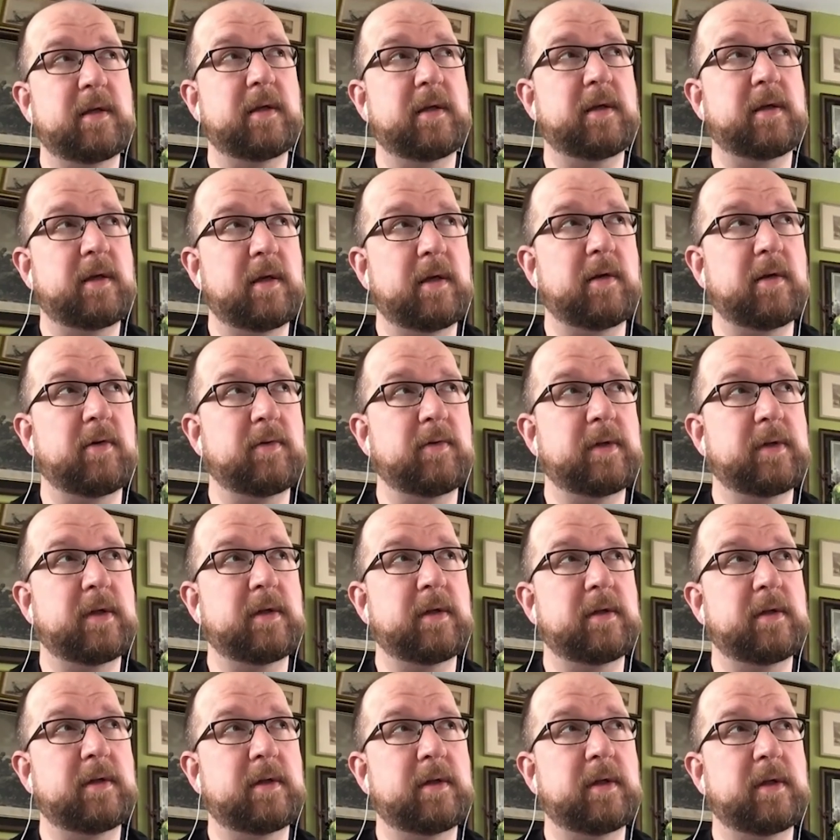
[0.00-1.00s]
you know
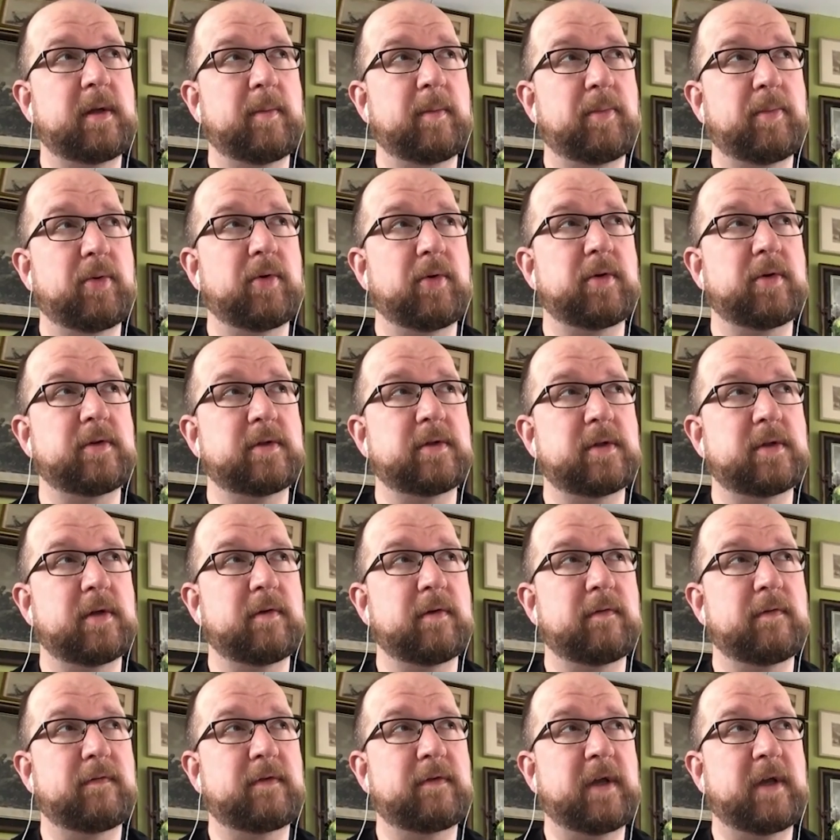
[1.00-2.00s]
the the importance
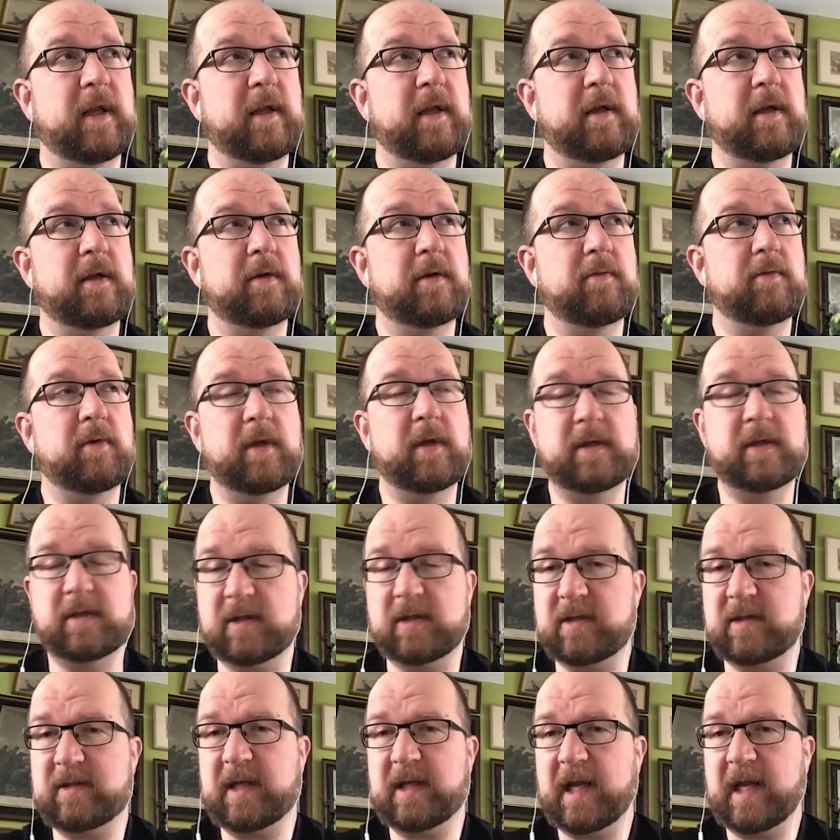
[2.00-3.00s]
of getting
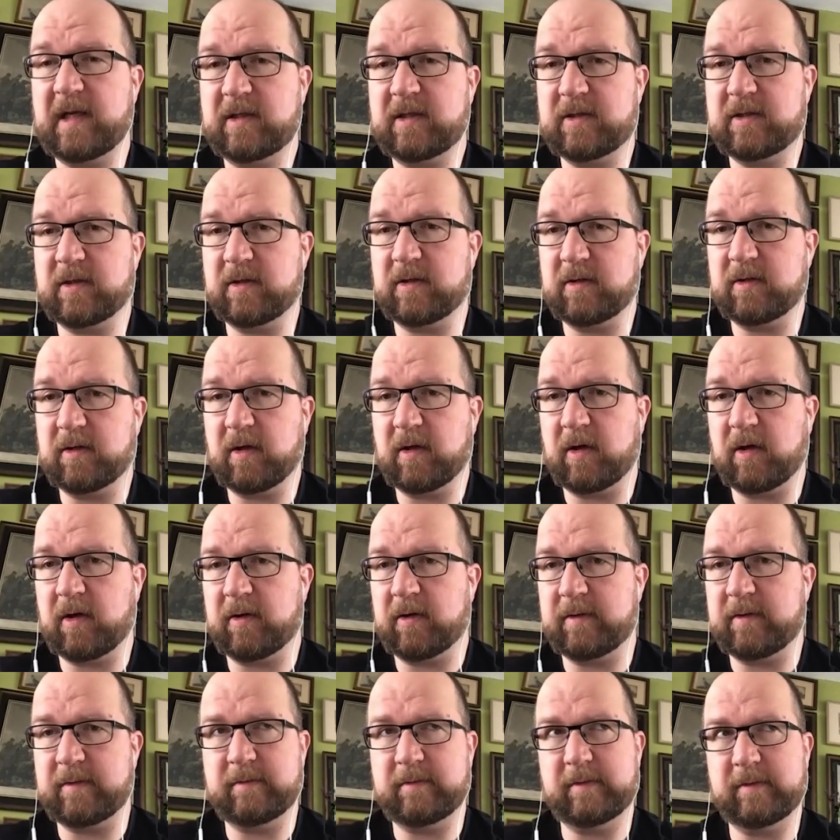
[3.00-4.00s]
religious sanction
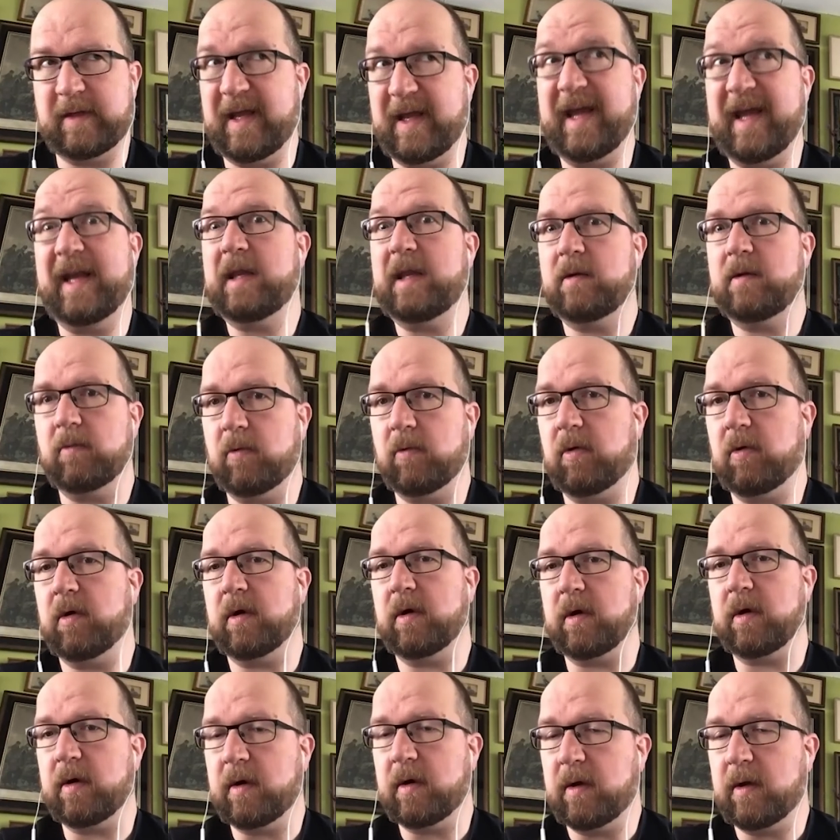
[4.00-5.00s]
on any
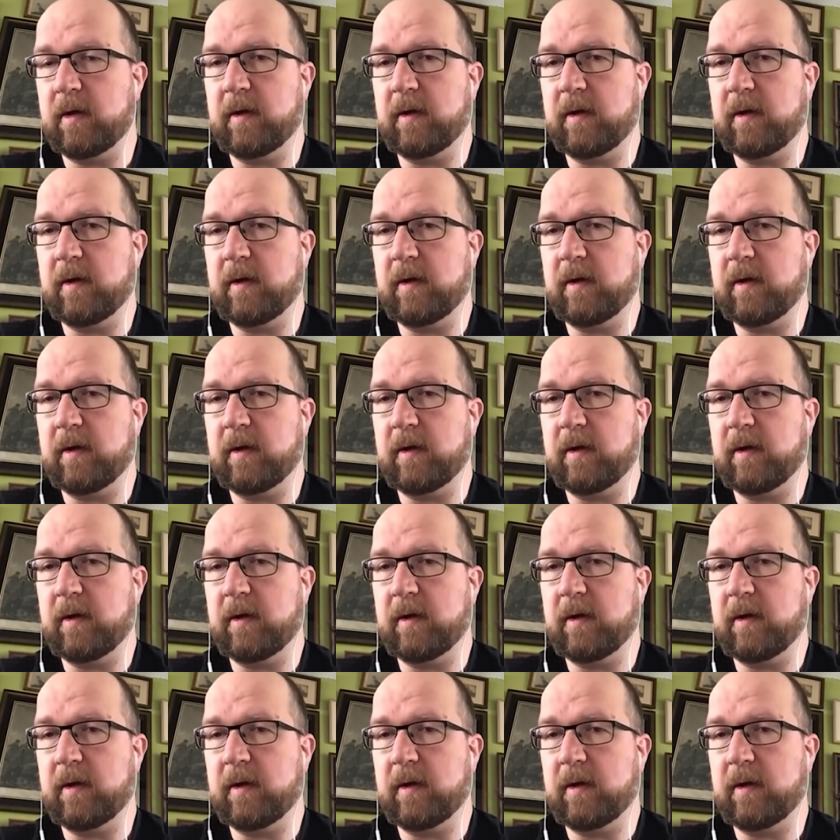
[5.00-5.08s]
war